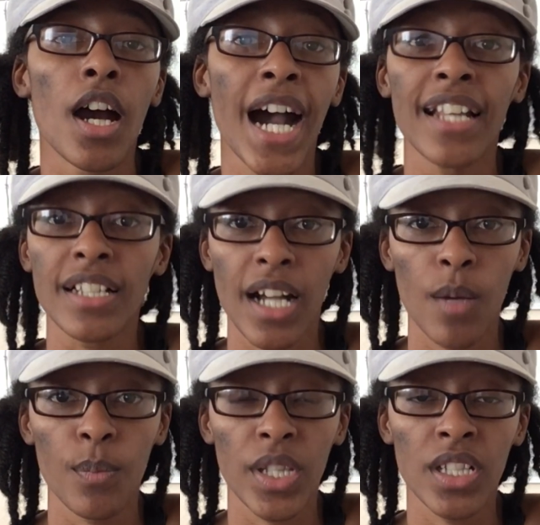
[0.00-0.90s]
ad
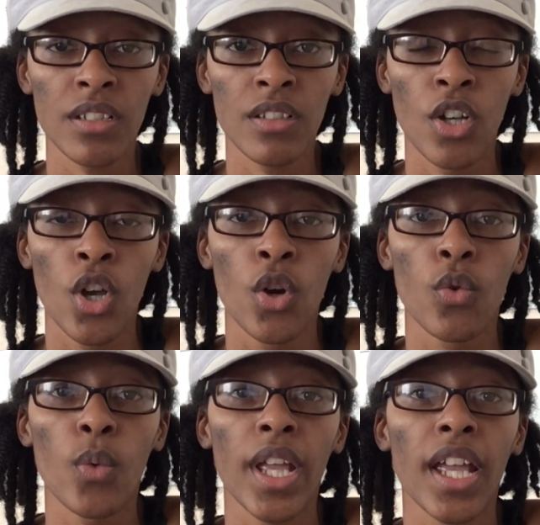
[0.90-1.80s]
campaign
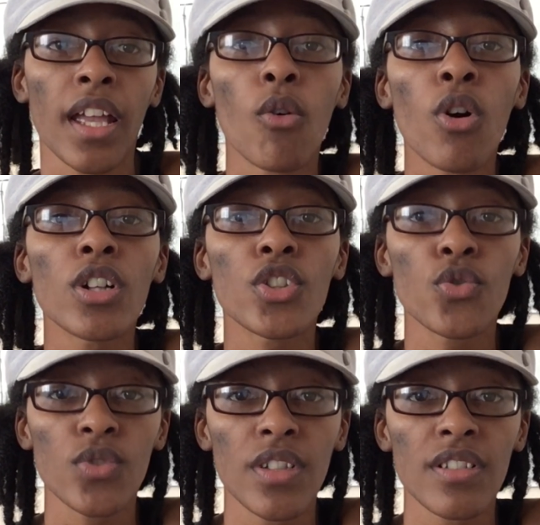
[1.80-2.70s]
where all
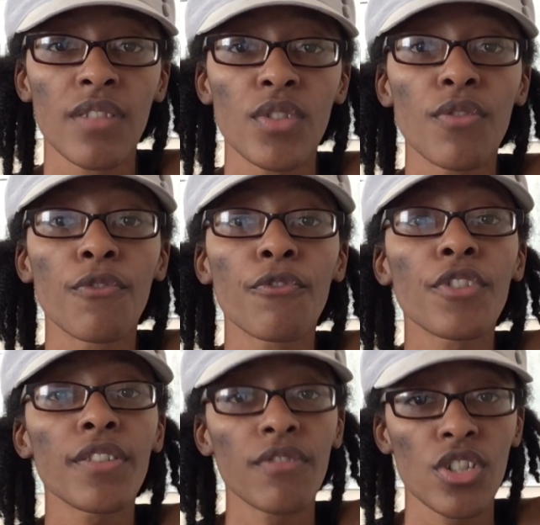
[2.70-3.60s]
users of the
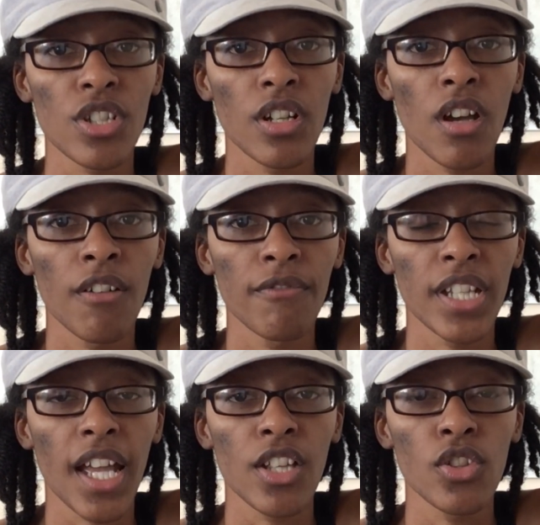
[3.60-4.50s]
free version of
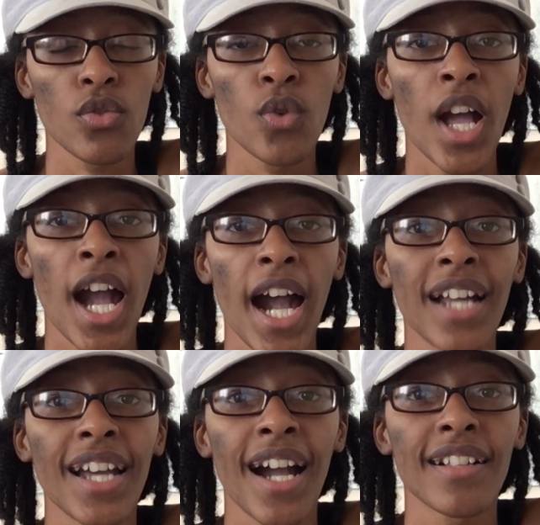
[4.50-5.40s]
VidIQ
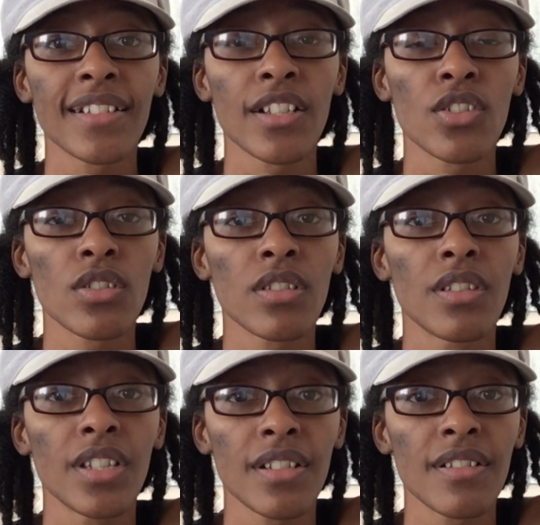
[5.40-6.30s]
had access to
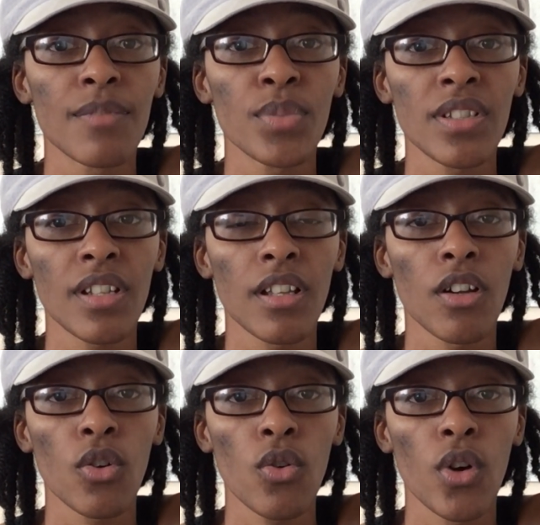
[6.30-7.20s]
this
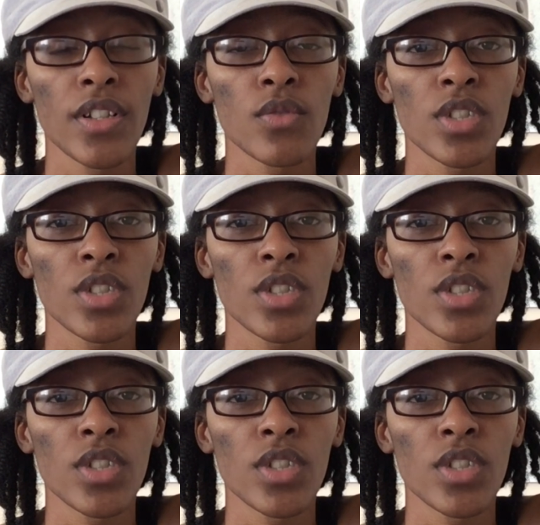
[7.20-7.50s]
particular course,